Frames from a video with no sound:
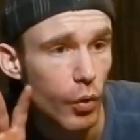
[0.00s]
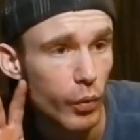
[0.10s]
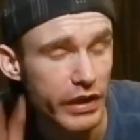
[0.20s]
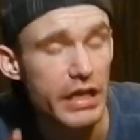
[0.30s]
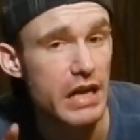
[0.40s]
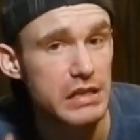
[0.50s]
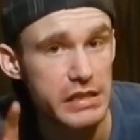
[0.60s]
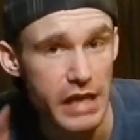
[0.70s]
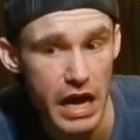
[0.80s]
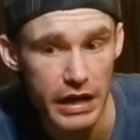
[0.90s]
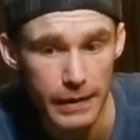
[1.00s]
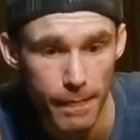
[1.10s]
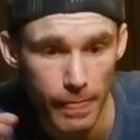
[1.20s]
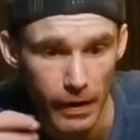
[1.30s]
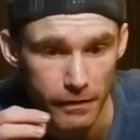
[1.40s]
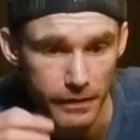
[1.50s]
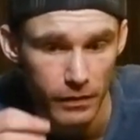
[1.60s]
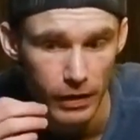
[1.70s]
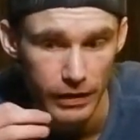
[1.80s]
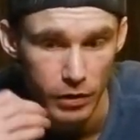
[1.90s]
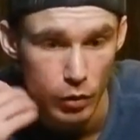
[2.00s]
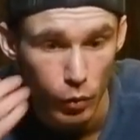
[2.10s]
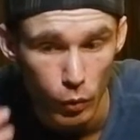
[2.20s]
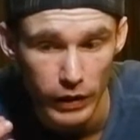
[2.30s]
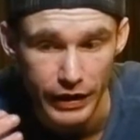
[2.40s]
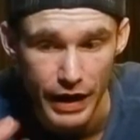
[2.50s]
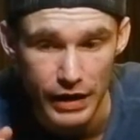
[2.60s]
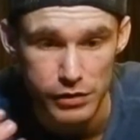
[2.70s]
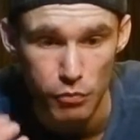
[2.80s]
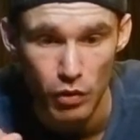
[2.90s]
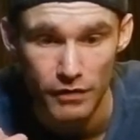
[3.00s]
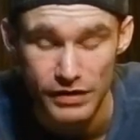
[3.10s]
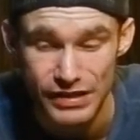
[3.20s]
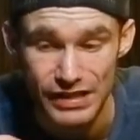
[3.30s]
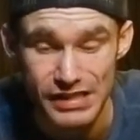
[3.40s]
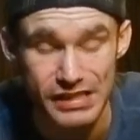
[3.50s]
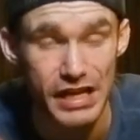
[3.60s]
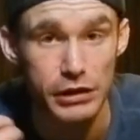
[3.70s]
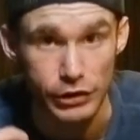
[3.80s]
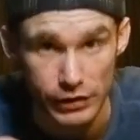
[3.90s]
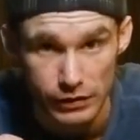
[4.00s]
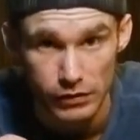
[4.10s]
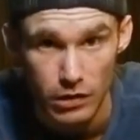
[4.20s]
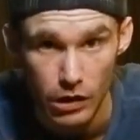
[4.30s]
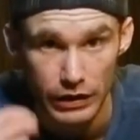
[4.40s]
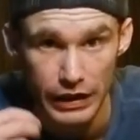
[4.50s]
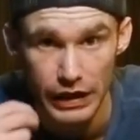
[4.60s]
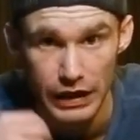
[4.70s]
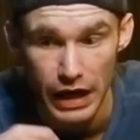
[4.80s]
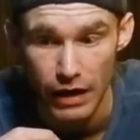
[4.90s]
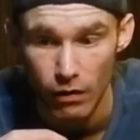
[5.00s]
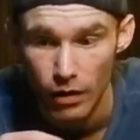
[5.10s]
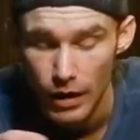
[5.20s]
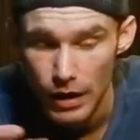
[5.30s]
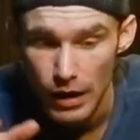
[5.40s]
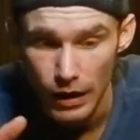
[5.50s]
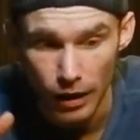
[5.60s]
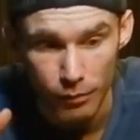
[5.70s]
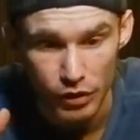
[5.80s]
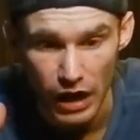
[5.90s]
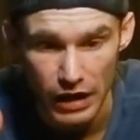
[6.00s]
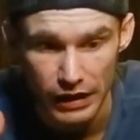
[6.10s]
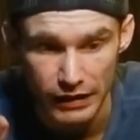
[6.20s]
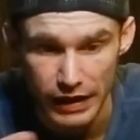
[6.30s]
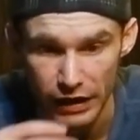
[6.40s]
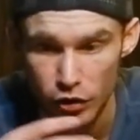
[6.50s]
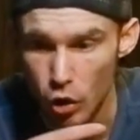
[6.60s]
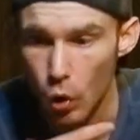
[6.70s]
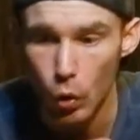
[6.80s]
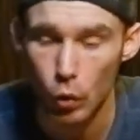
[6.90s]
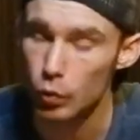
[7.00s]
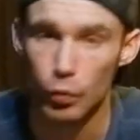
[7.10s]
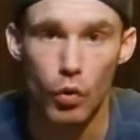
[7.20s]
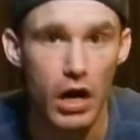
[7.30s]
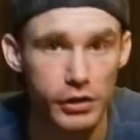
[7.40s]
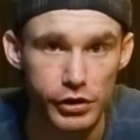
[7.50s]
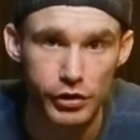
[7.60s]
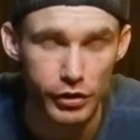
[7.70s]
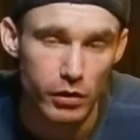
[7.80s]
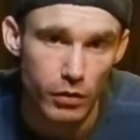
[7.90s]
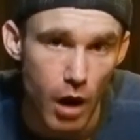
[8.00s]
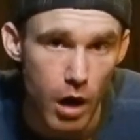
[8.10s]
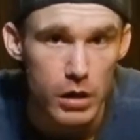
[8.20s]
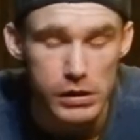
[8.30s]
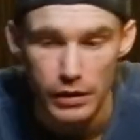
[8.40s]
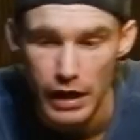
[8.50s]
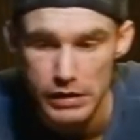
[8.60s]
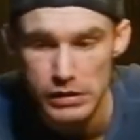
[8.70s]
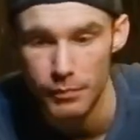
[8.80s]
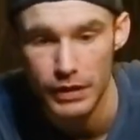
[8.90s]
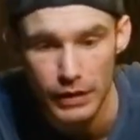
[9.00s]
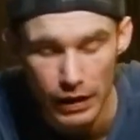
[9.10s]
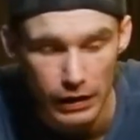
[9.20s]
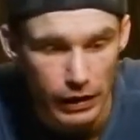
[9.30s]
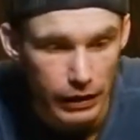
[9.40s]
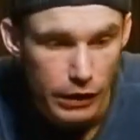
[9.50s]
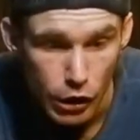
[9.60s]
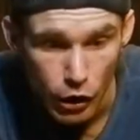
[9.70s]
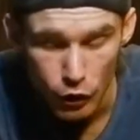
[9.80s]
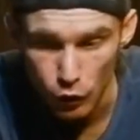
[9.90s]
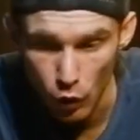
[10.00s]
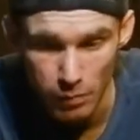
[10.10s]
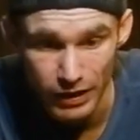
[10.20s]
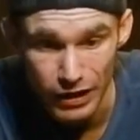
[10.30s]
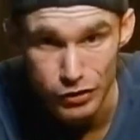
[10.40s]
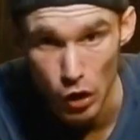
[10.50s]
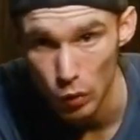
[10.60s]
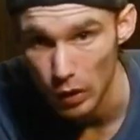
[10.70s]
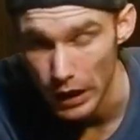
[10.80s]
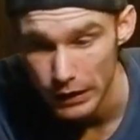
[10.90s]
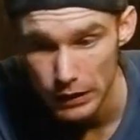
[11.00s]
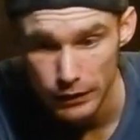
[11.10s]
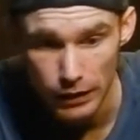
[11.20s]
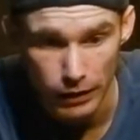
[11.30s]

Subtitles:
With that said, I feel like the cooling adds more of a sensation on the inhale. You kind of get that cold rush to your lungs, and that's something that normally I don't like.